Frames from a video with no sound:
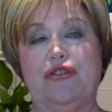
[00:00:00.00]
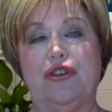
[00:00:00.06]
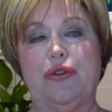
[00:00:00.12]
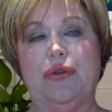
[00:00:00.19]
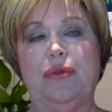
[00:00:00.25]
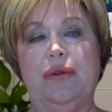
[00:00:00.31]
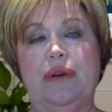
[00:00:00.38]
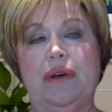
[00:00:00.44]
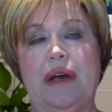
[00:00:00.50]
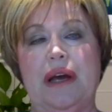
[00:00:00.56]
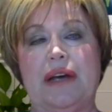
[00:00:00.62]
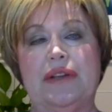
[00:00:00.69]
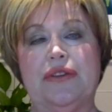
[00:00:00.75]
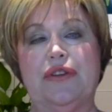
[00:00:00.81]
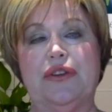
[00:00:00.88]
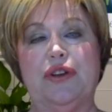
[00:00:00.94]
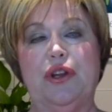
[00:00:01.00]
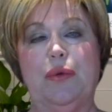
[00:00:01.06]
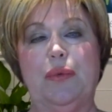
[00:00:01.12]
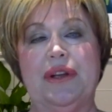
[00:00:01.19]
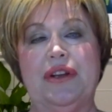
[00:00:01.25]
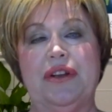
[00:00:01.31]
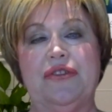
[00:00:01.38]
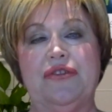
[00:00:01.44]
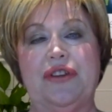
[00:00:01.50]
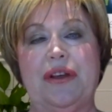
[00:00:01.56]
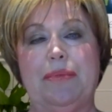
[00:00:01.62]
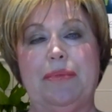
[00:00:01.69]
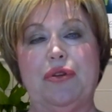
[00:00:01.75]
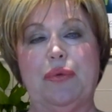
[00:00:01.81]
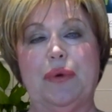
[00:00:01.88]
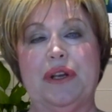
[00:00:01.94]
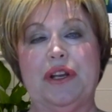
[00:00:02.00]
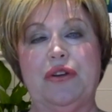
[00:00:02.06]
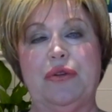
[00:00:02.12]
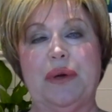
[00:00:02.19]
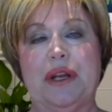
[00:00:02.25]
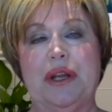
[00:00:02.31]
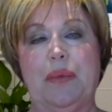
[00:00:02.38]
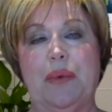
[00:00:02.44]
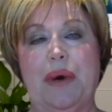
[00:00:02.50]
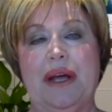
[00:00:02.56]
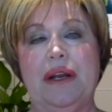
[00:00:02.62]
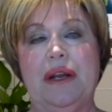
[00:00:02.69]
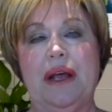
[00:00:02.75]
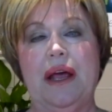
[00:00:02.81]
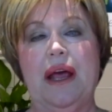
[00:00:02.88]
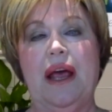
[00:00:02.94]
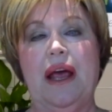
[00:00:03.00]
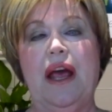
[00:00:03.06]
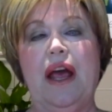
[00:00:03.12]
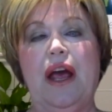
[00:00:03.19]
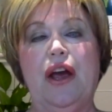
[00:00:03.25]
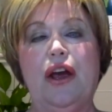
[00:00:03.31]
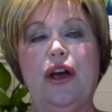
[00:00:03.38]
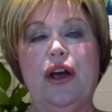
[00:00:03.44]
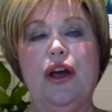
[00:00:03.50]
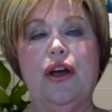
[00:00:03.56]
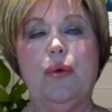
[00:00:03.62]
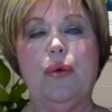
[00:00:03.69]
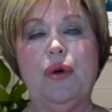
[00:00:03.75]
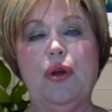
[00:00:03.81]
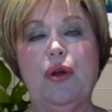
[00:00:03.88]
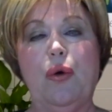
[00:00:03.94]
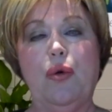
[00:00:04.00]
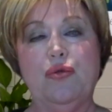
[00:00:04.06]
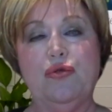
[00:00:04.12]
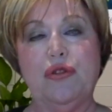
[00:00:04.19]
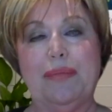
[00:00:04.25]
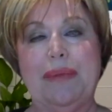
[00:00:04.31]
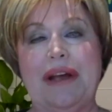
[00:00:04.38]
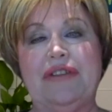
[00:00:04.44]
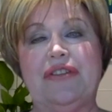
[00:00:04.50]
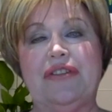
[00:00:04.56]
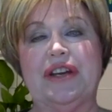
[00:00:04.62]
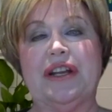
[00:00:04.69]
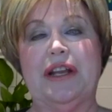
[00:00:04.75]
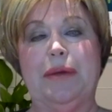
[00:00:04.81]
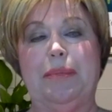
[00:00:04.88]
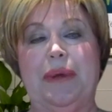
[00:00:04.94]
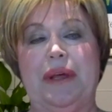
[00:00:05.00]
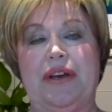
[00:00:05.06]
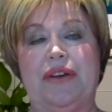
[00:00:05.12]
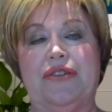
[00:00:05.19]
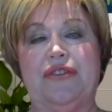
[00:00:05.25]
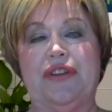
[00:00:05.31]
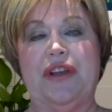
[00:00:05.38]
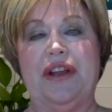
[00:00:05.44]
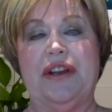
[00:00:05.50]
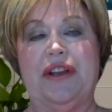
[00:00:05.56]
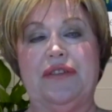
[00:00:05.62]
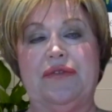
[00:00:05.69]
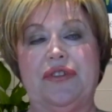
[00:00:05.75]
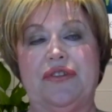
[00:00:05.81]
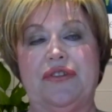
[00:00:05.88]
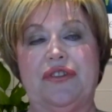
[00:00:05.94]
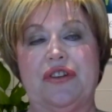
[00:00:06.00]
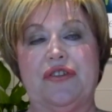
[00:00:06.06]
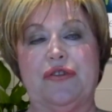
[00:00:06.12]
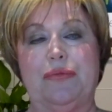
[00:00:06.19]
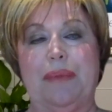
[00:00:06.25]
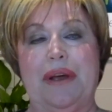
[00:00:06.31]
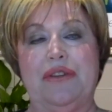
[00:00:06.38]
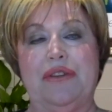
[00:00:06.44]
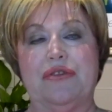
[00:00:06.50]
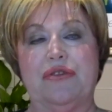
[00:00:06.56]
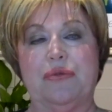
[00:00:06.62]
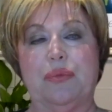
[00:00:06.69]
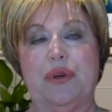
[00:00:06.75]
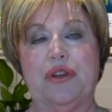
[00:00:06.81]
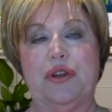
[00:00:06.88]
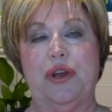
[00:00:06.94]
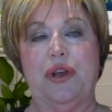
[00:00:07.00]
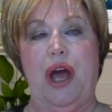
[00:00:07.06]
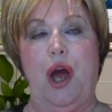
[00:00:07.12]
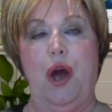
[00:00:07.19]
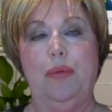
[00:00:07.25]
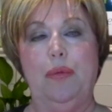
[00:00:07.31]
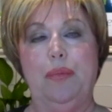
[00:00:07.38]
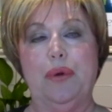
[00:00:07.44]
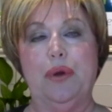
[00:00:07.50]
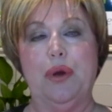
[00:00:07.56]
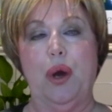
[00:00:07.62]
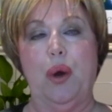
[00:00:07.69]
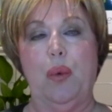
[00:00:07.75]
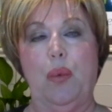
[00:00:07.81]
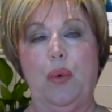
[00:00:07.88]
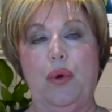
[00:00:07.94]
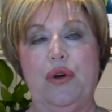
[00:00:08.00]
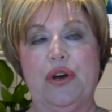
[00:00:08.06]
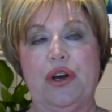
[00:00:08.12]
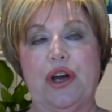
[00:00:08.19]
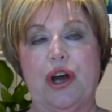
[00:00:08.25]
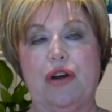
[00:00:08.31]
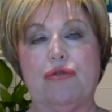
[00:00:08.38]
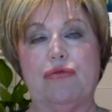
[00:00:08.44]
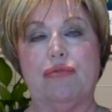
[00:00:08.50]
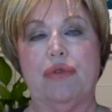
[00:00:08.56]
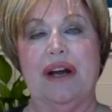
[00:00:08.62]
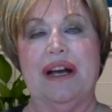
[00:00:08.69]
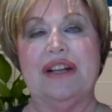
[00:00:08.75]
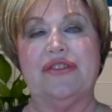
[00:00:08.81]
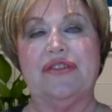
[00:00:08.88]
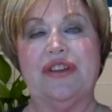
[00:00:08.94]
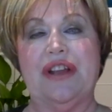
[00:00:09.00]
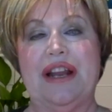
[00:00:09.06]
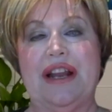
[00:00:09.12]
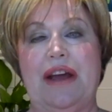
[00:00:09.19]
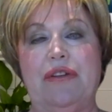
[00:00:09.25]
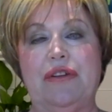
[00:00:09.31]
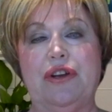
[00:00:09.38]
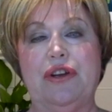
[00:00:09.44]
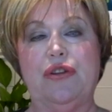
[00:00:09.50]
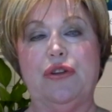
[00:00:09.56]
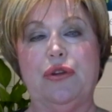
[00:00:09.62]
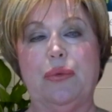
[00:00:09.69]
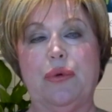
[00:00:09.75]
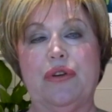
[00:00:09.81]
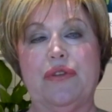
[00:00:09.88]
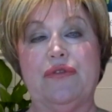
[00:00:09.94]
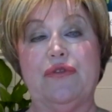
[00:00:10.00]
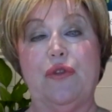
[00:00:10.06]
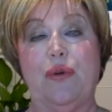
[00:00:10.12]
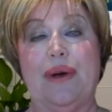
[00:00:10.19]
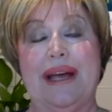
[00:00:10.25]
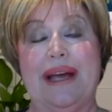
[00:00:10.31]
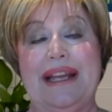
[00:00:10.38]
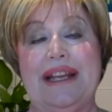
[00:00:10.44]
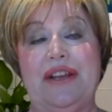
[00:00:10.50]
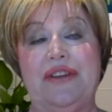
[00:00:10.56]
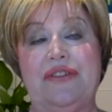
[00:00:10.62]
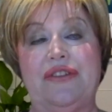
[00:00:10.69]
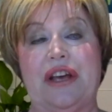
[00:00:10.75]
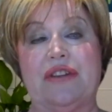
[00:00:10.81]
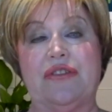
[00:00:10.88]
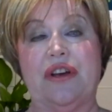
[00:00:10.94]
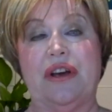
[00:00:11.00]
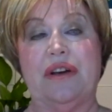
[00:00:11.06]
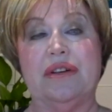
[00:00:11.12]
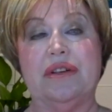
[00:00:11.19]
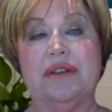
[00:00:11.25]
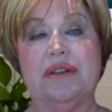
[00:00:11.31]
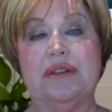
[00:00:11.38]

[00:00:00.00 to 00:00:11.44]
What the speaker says: June and 31 December 2021 will automatically be extended for 6 months with open work rights allowing you to work for any sector.